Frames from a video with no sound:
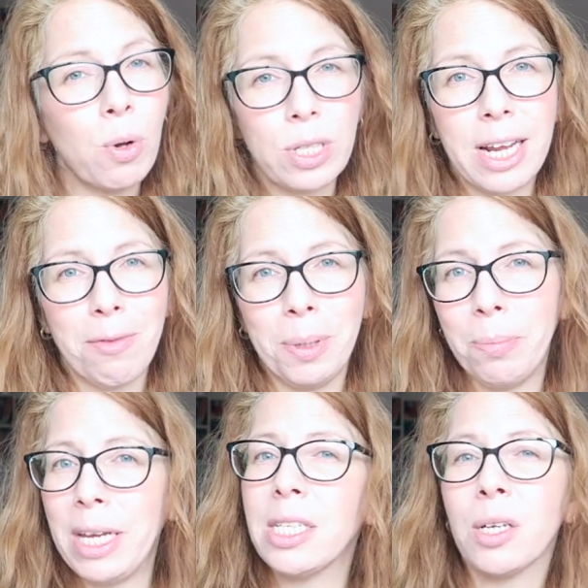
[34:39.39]
Mostly I've
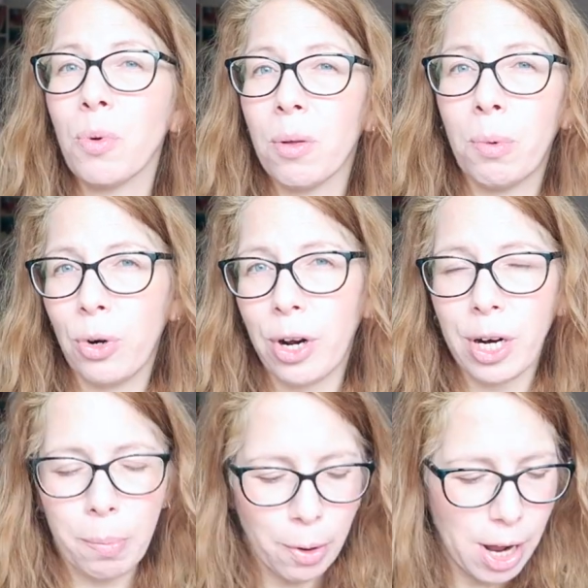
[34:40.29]
been painting with the
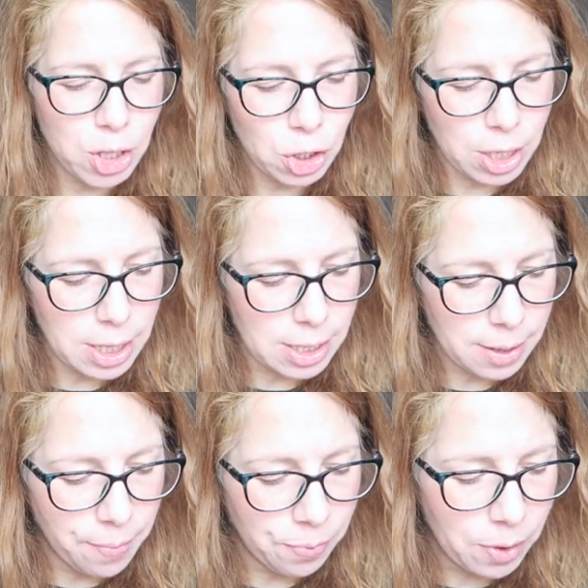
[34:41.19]
Monarch
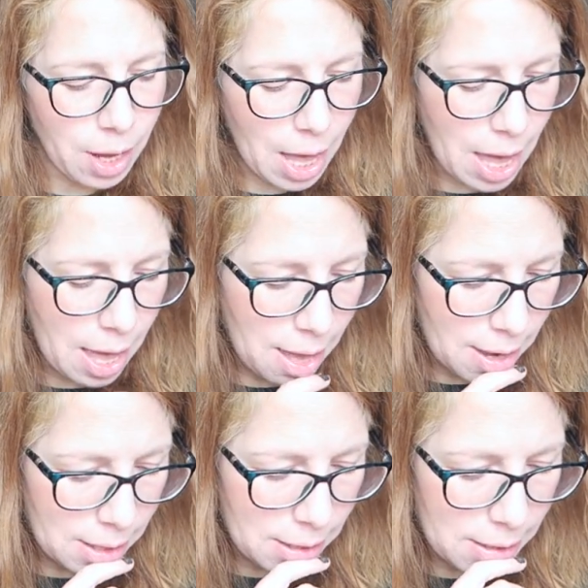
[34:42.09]
brushes.
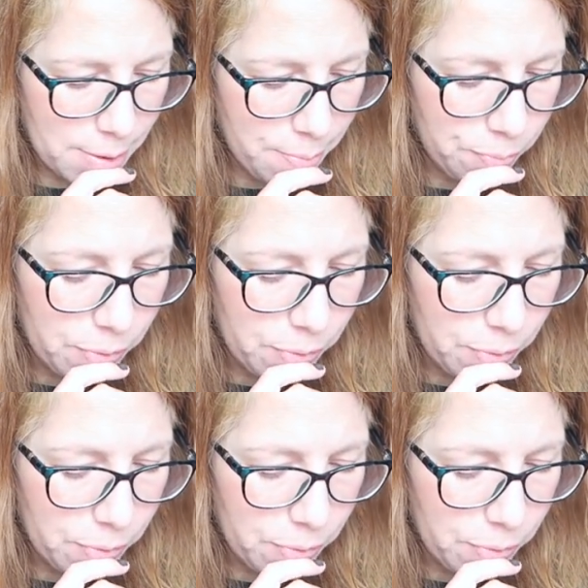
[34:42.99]
And